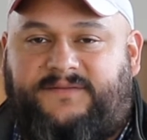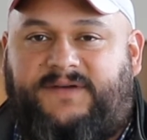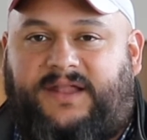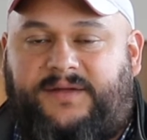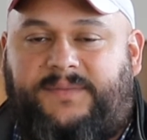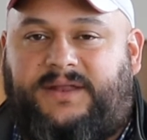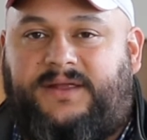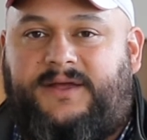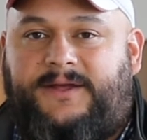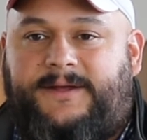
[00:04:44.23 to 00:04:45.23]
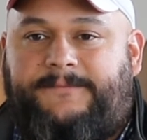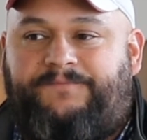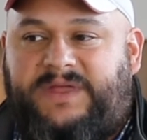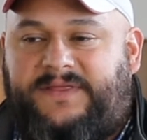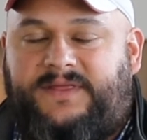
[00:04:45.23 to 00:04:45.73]
development
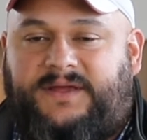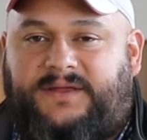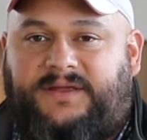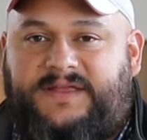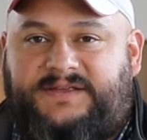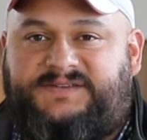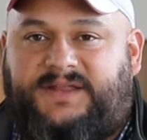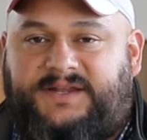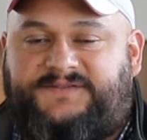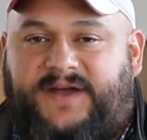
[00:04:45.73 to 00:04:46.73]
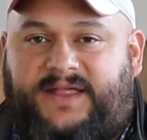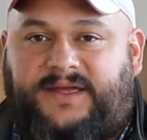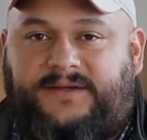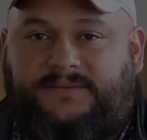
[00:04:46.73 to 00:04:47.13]
in the Salinas Valley.